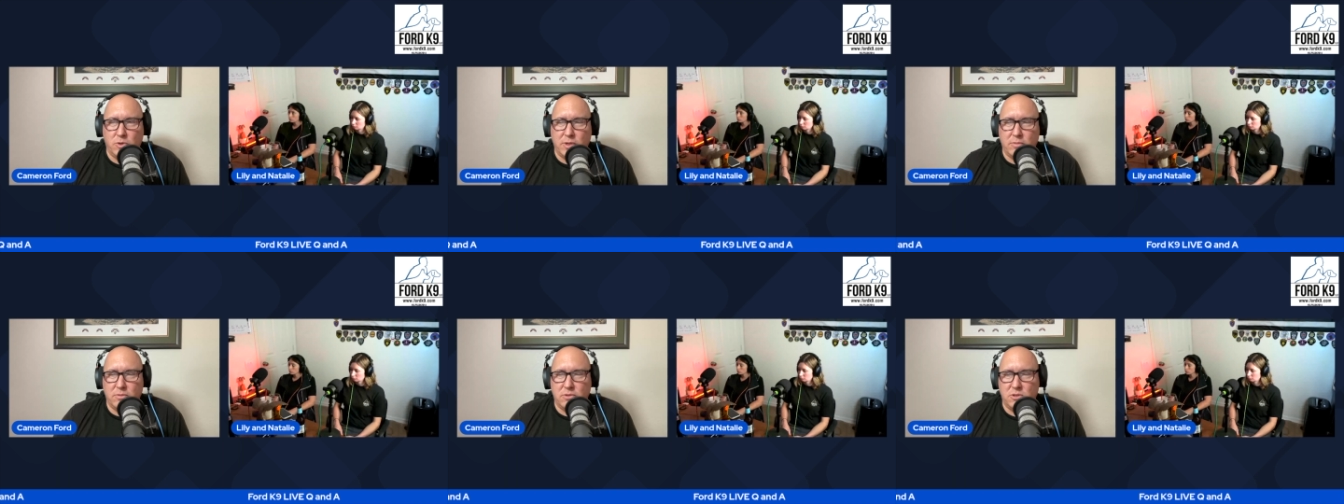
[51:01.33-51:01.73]

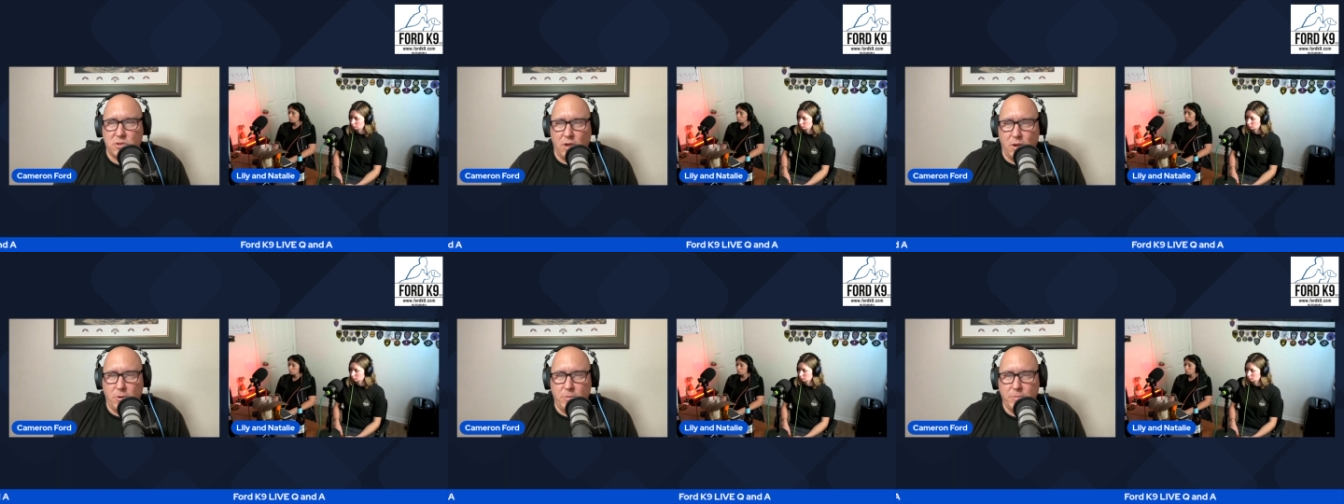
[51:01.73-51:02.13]
it.
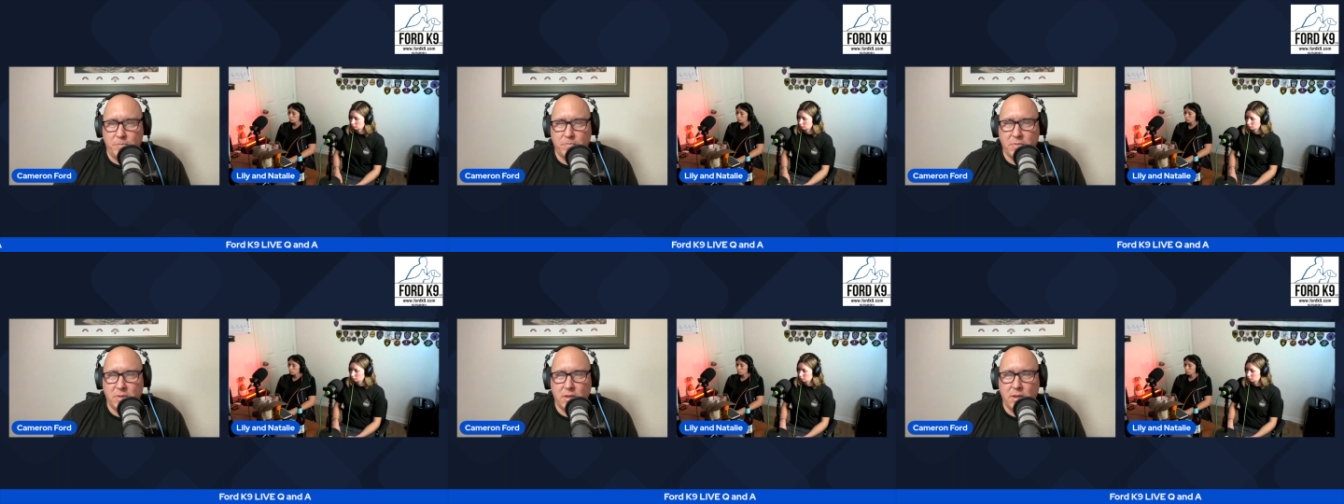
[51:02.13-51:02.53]
So
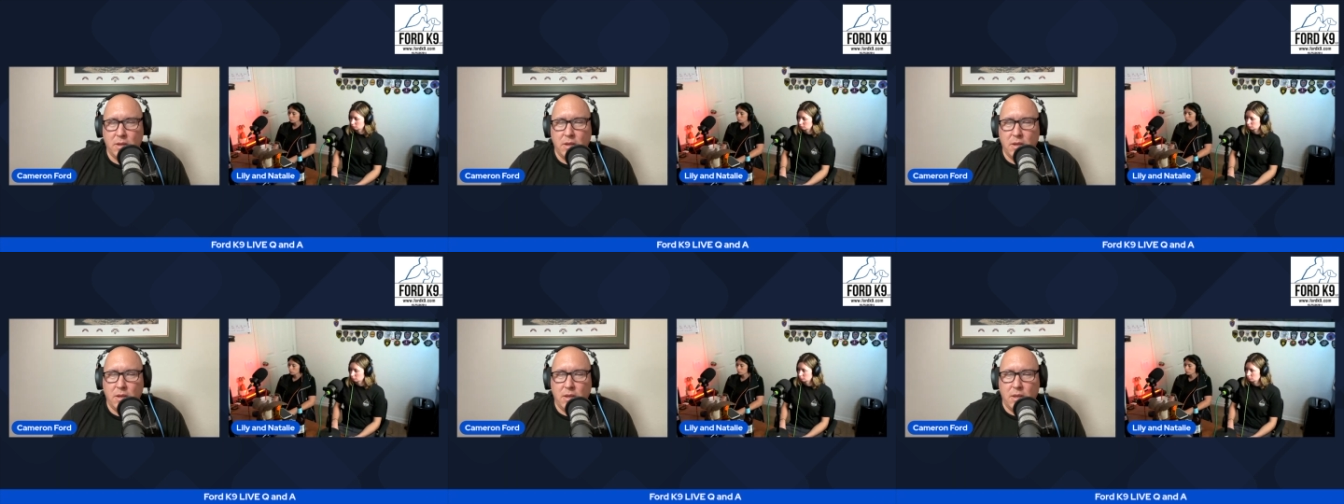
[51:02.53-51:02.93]

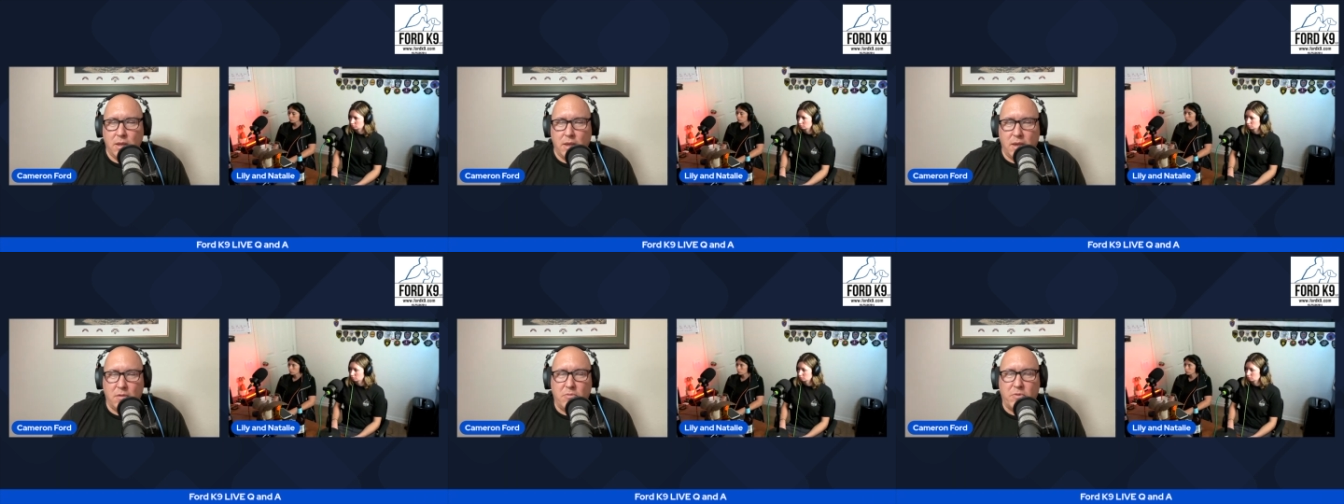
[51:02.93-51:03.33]

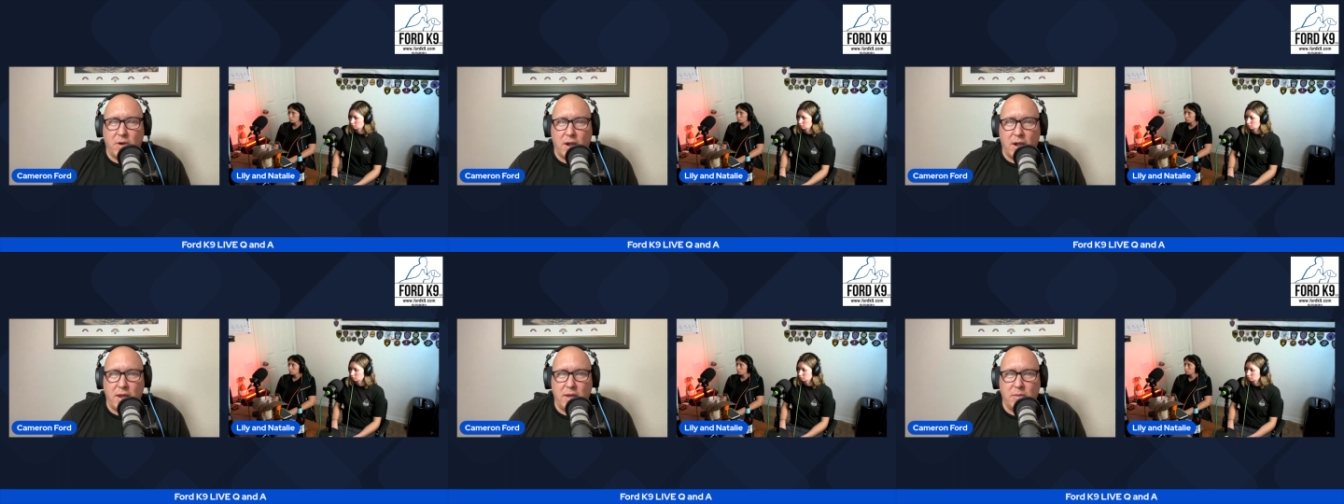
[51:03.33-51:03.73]
if
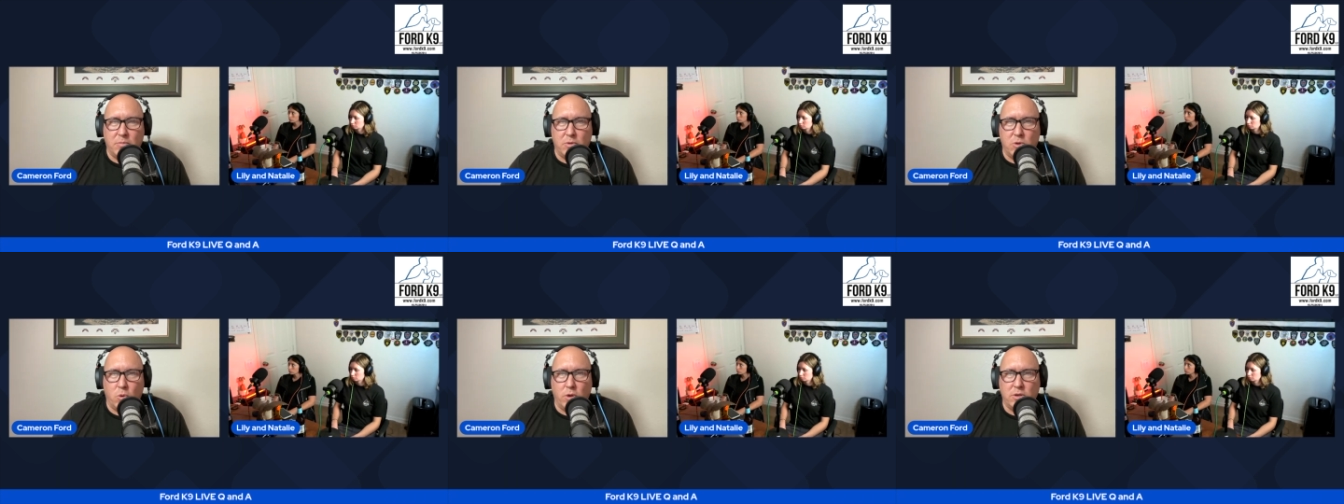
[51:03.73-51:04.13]
I am
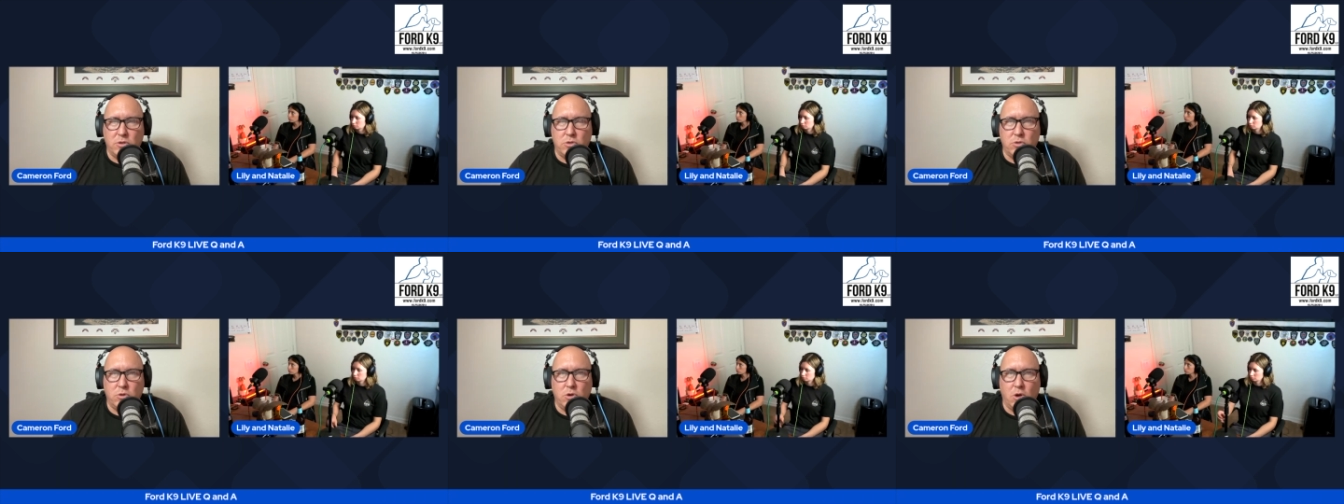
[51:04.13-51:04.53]
going
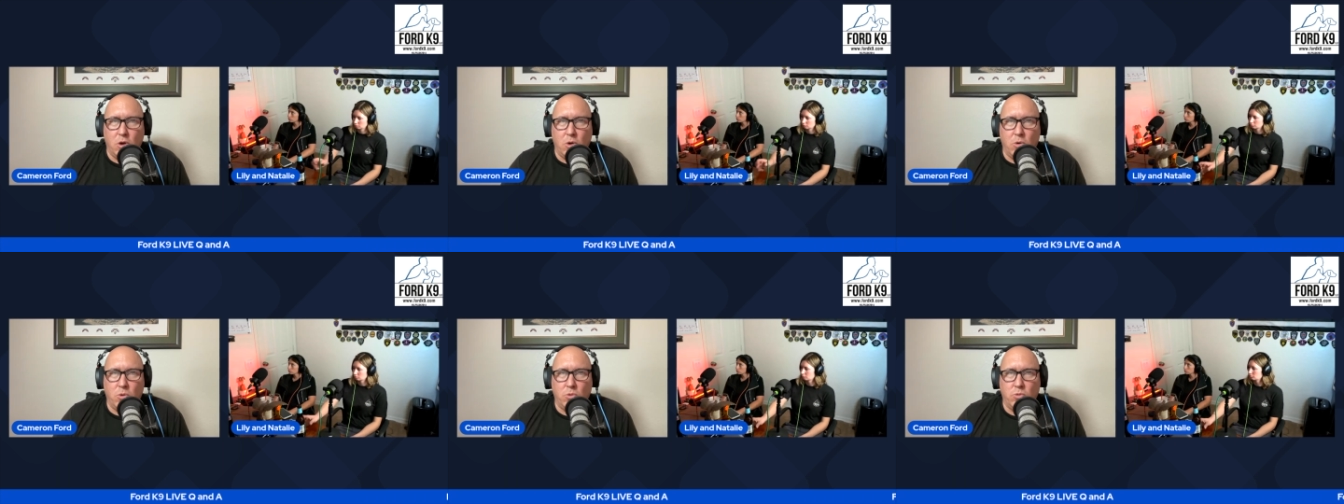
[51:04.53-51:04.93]
to
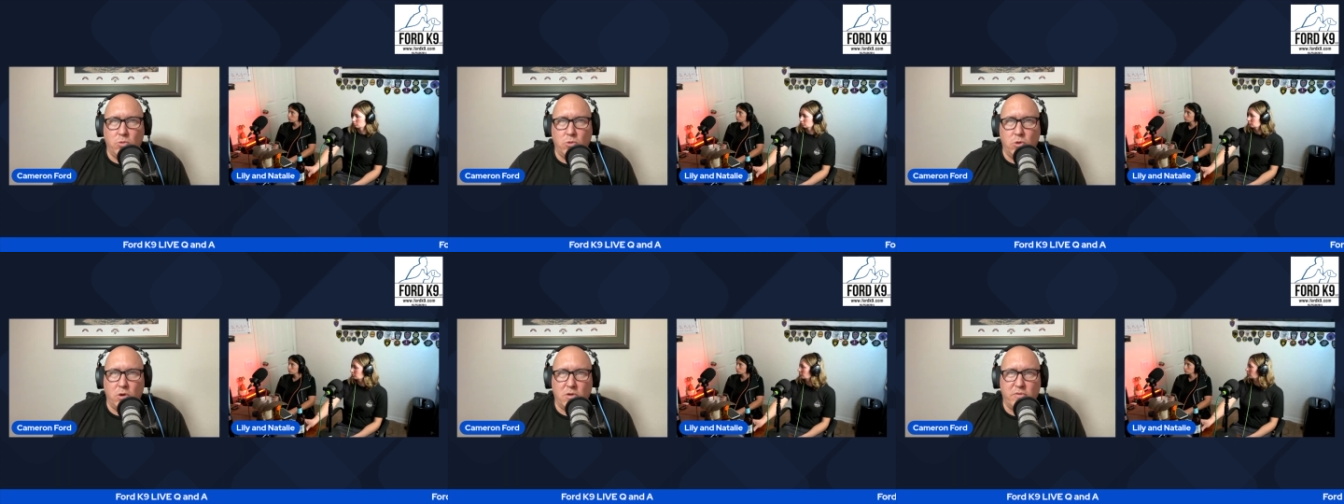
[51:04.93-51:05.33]
go
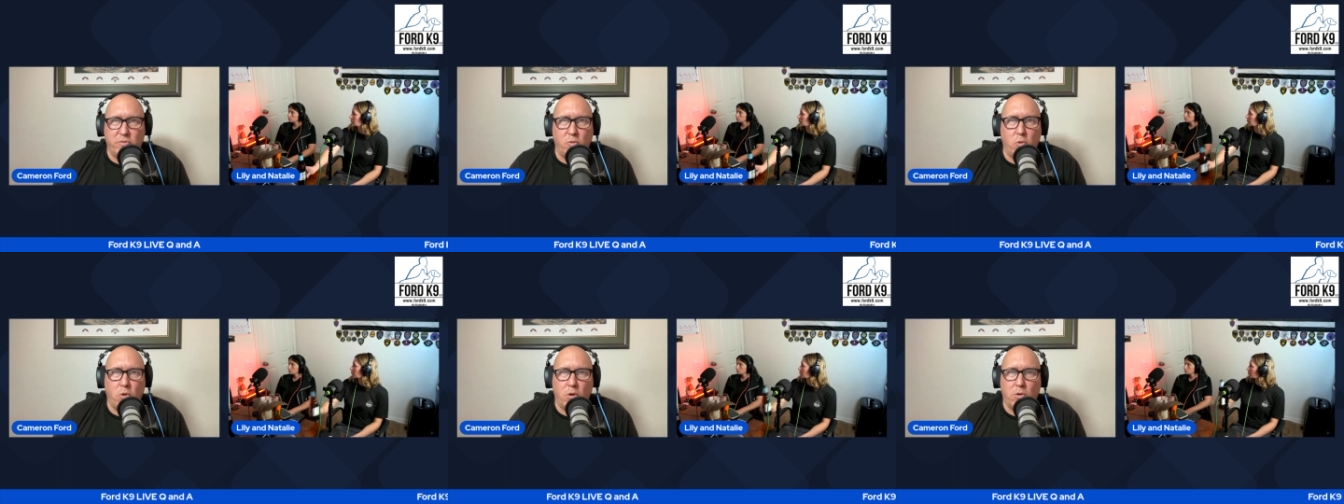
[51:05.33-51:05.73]
look
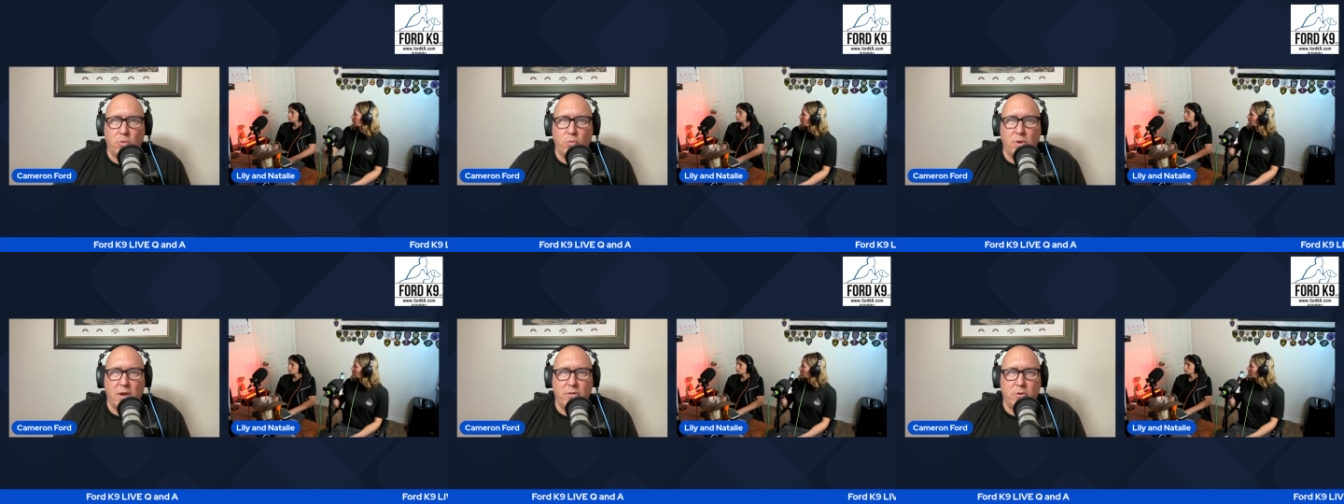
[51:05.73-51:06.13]
for
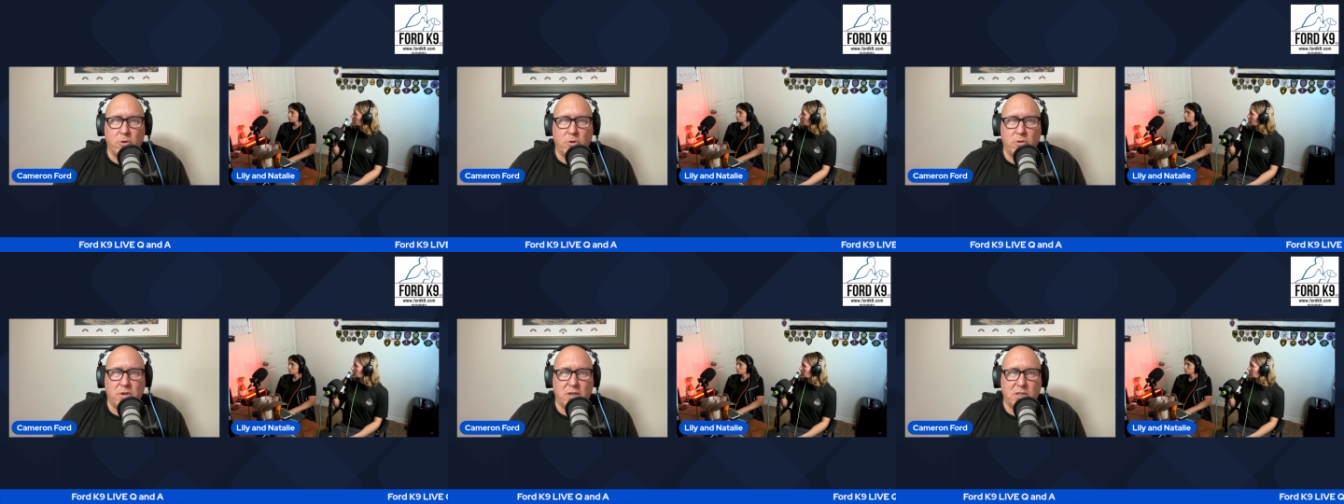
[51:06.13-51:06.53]

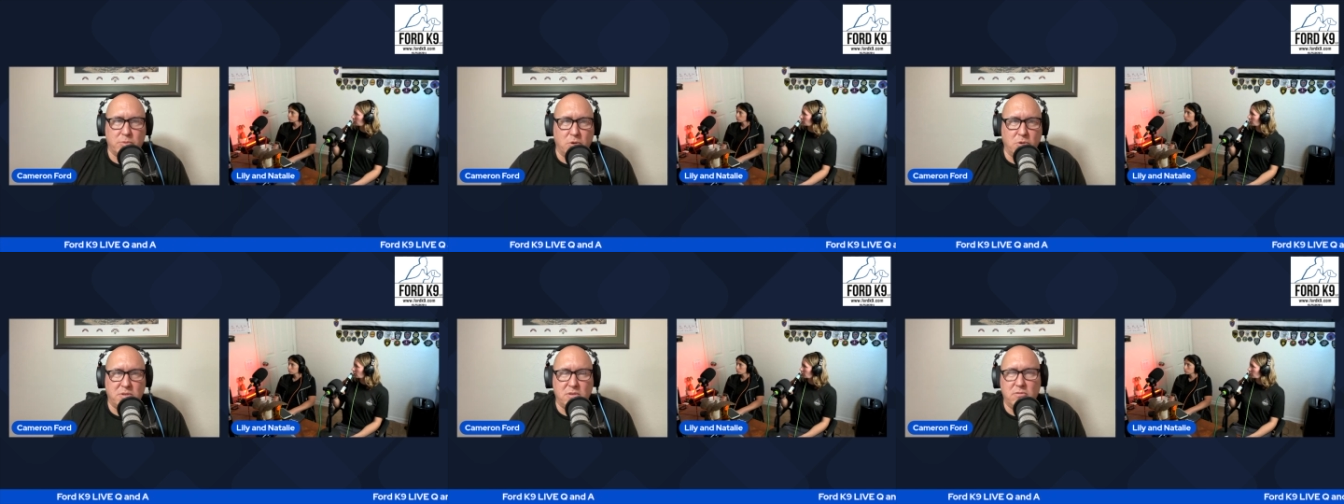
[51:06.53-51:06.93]
whether
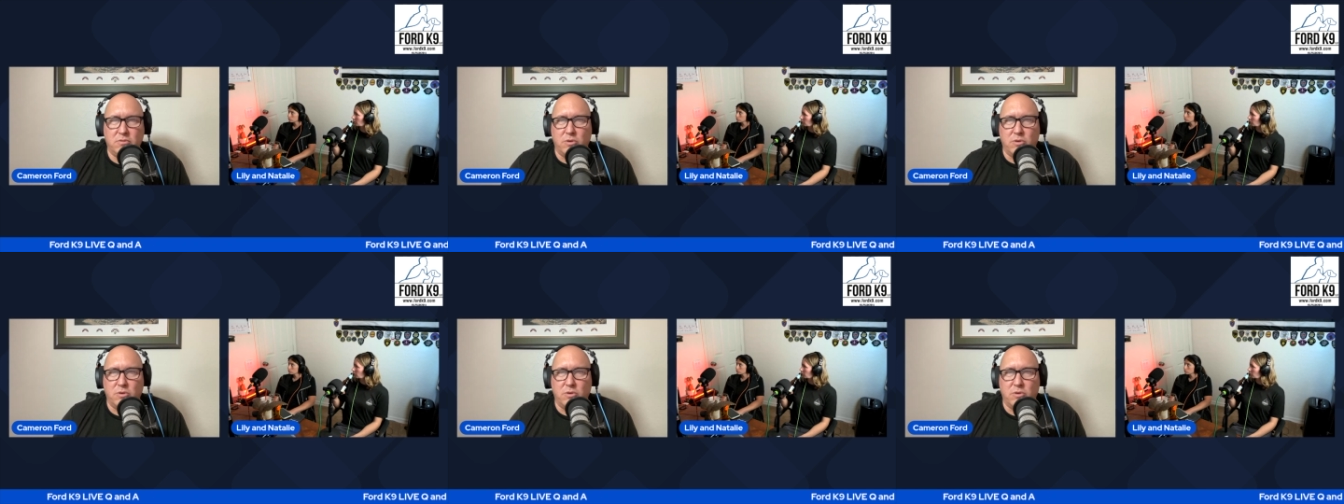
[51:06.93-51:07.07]
explosive,